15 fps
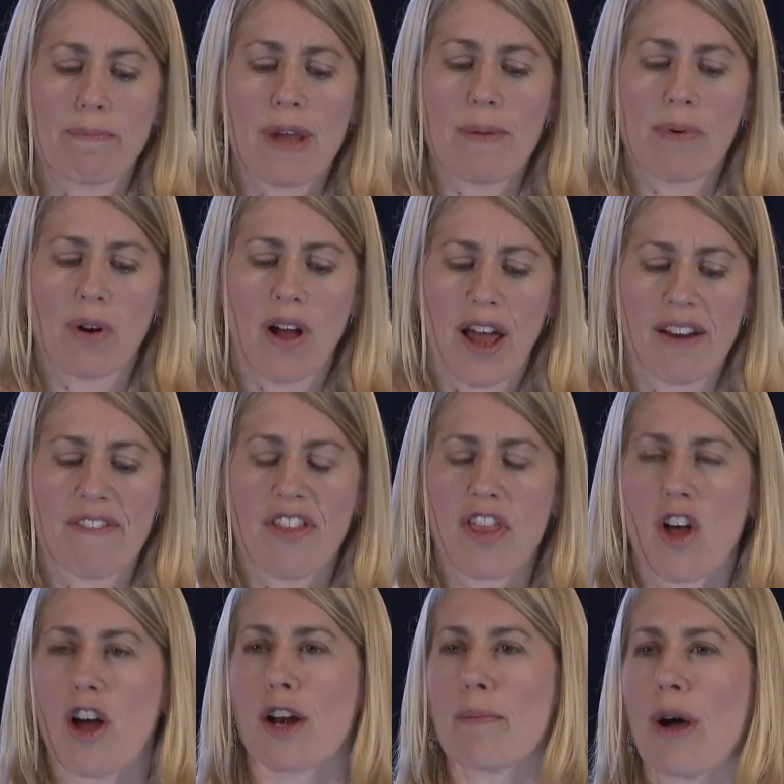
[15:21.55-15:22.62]
people kind of
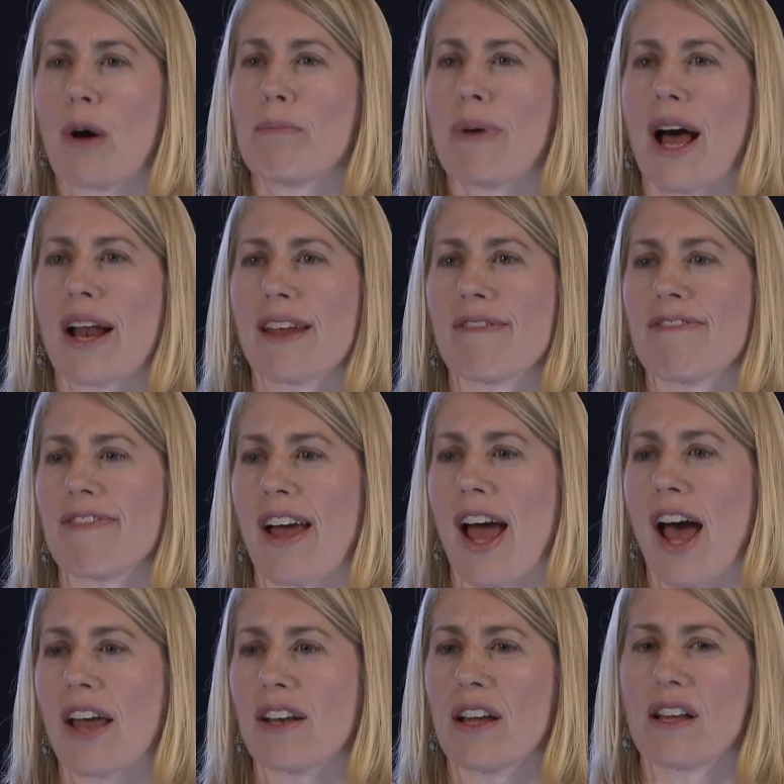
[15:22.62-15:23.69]
thought about body
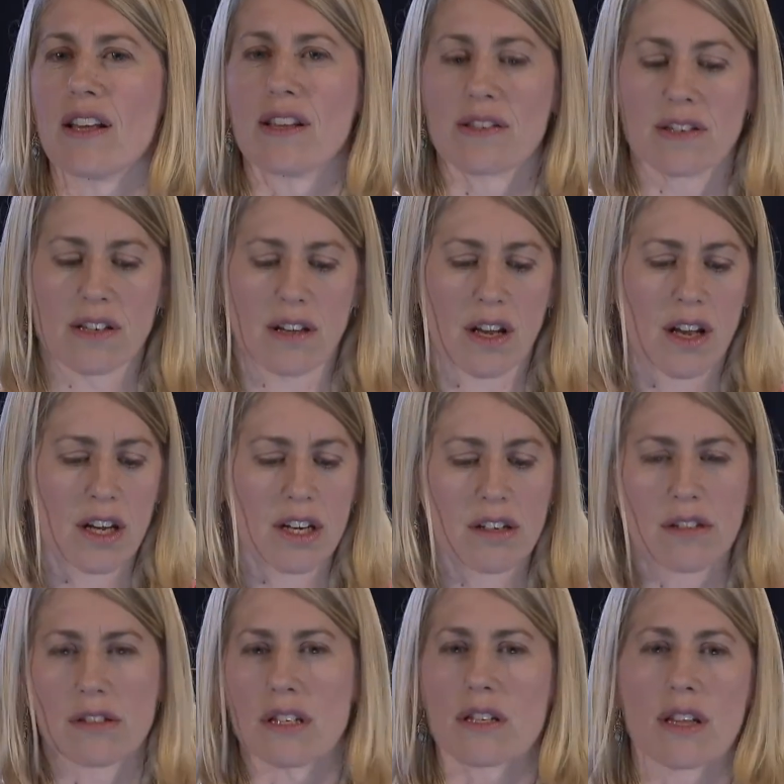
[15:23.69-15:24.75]
fat as uh, you
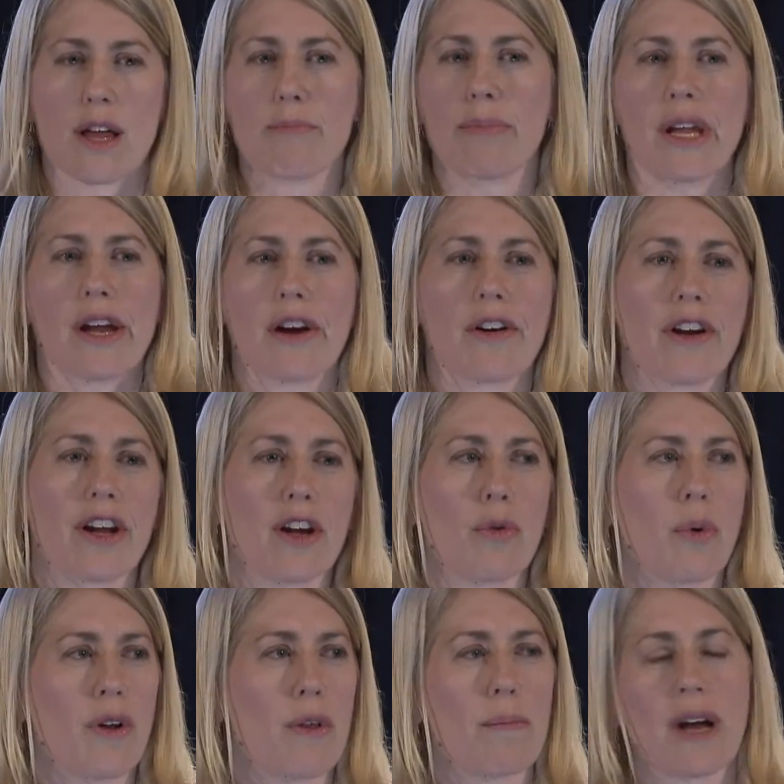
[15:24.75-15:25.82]
know, this lumpy area
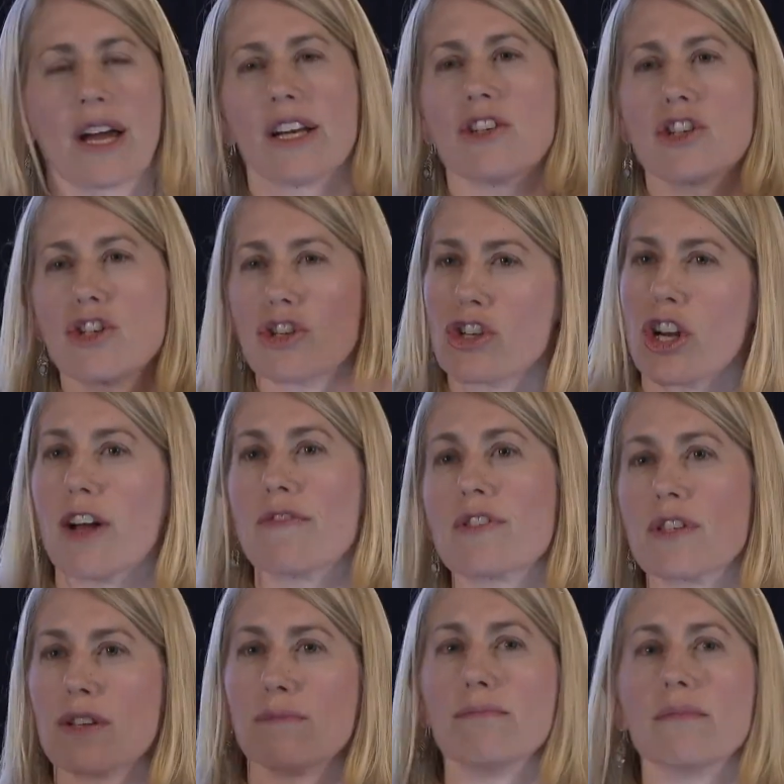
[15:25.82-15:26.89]
where the body just shoves
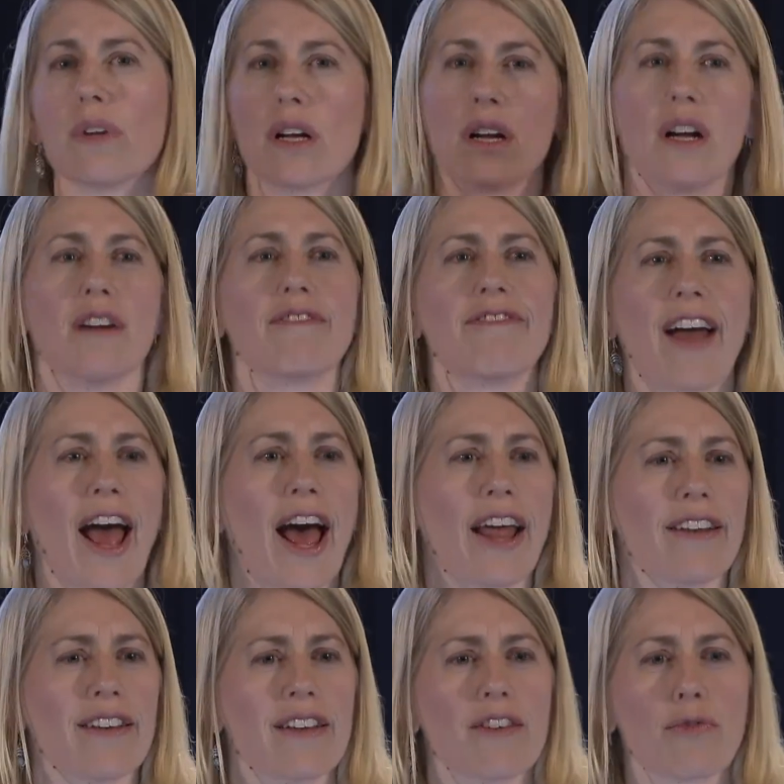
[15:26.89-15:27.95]
some uh, fat,
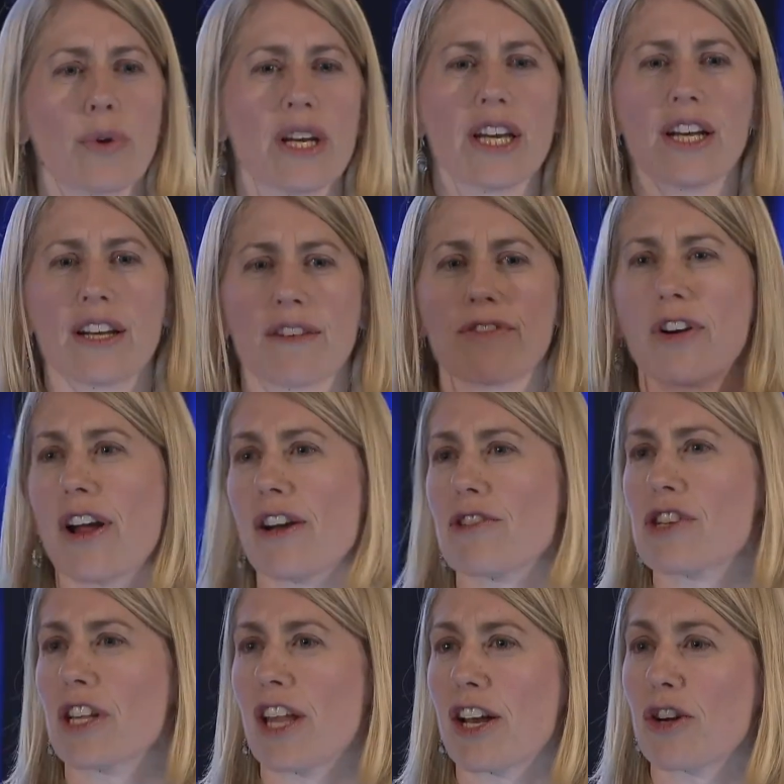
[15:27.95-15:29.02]
and if we needed it for
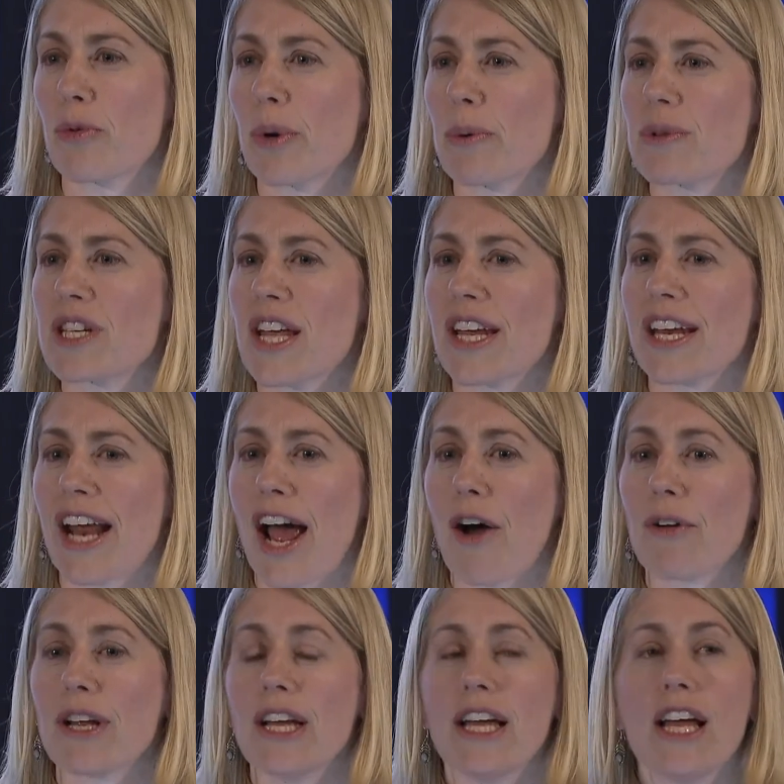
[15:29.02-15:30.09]
energy later, we would take it
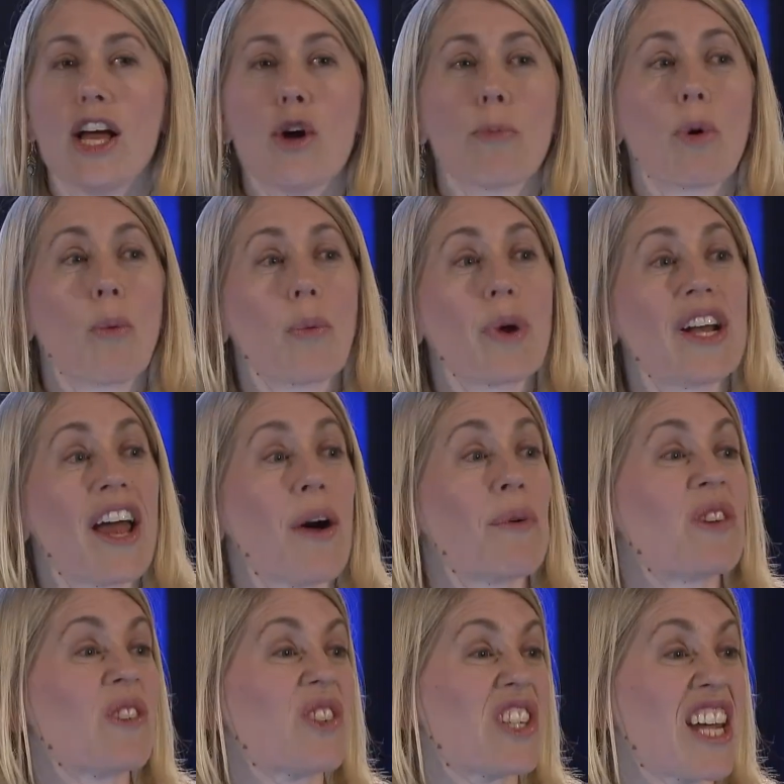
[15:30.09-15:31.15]
out. But what we now
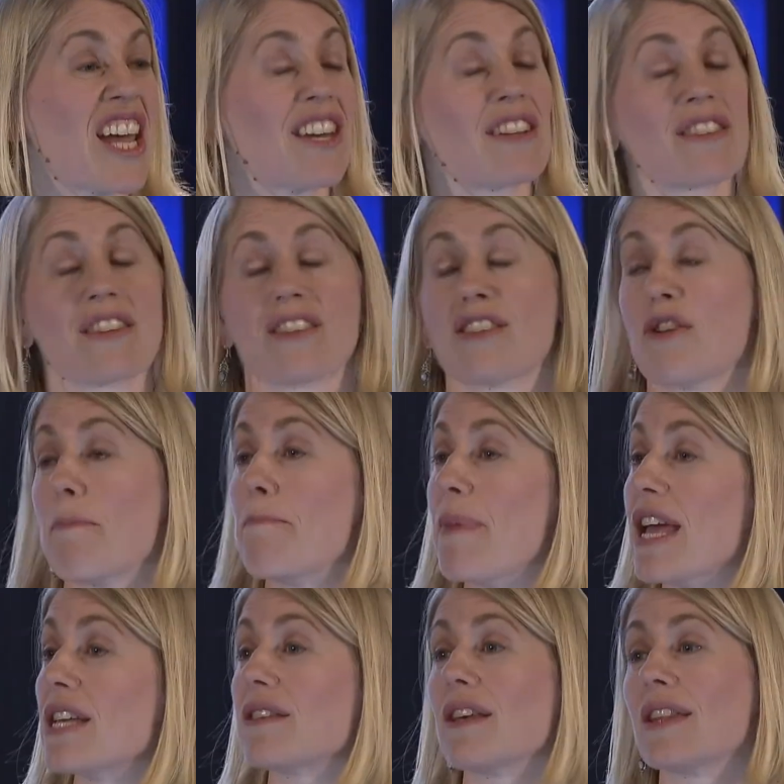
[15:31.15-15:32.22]
understand is it's an
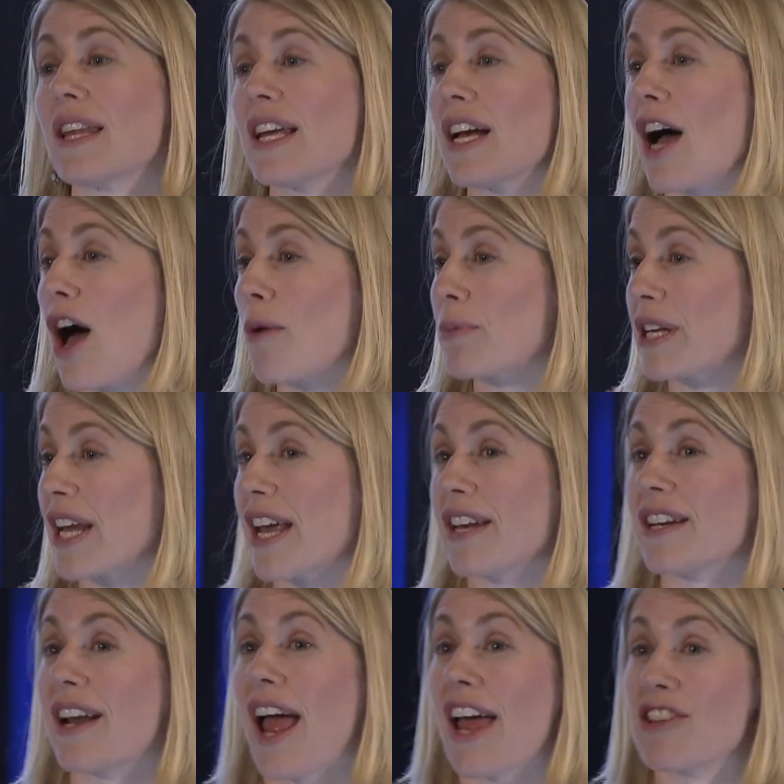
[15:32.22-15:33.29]
amazingly
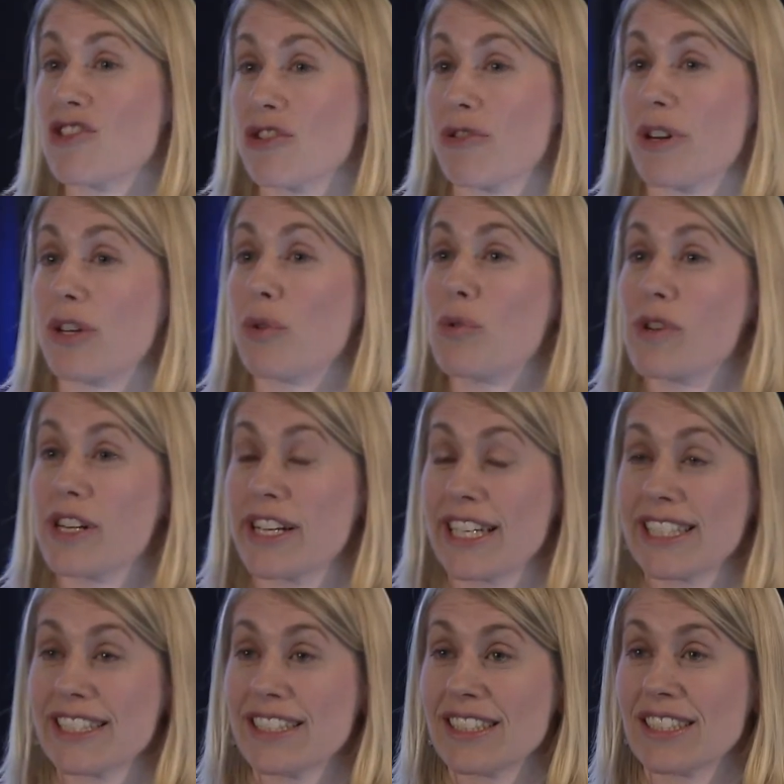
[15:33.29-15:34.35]
complicated endocrine organ.